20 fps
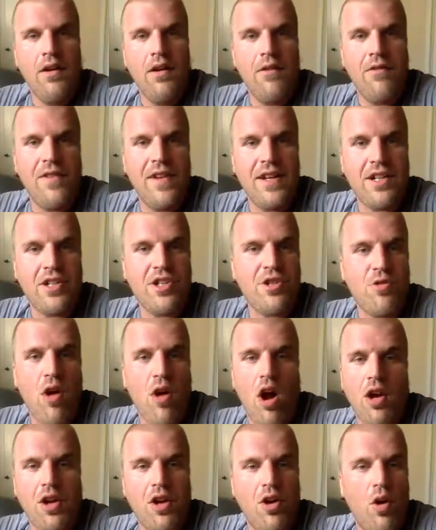Finish
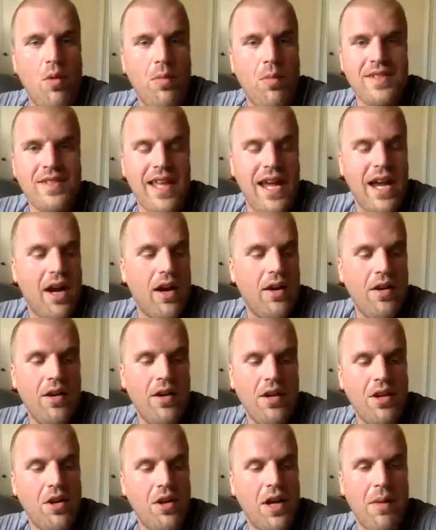strong. You're almost there.
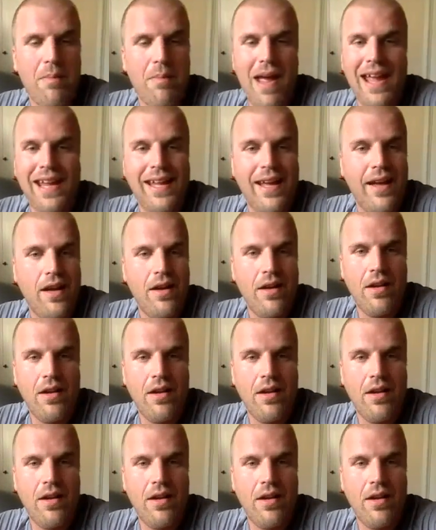You're going to make it.